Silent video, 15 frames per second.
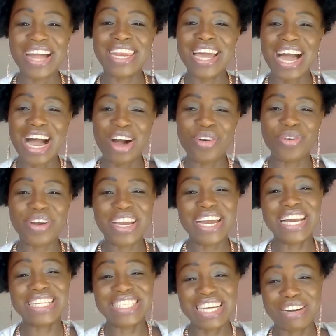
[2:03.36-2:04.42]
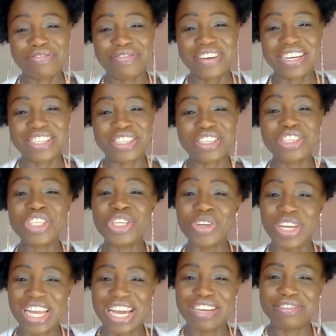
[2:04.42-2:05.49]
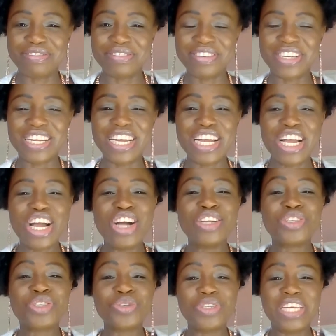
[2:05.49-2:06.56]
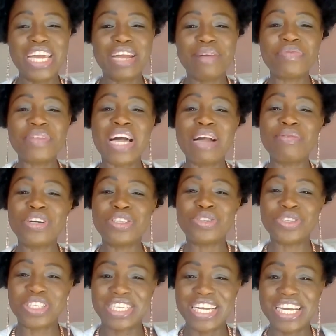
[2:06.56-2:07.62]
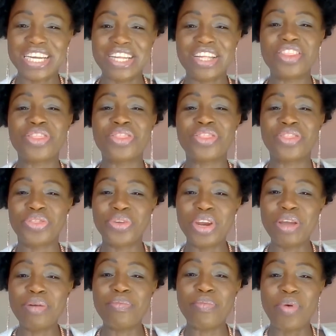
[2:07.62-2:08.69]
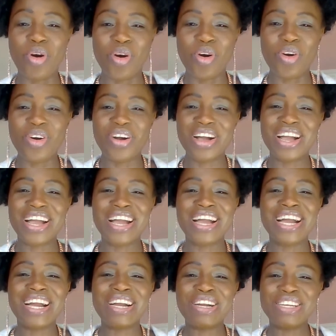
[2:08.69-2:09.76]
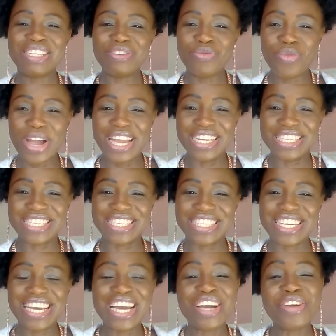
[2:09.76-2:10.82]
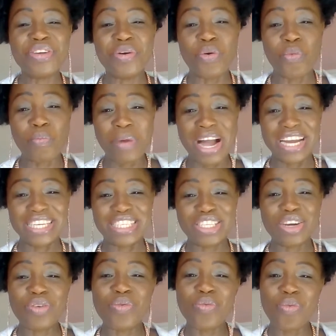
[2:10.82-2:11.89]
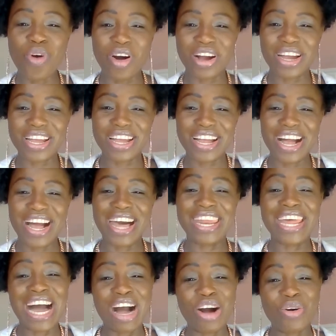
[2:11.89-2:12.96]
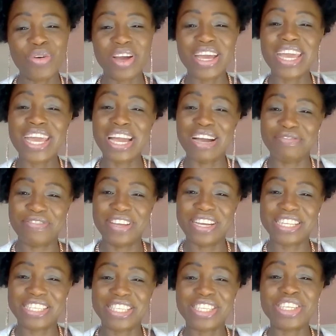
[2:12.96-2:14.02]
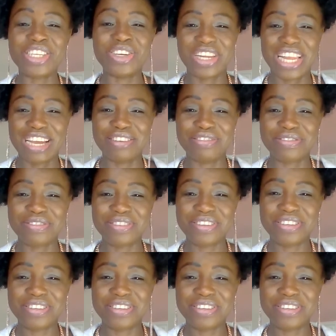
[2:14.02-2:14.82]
and how it affects your life. Today, I'm going to share three more ways your mind work and how it affects your life.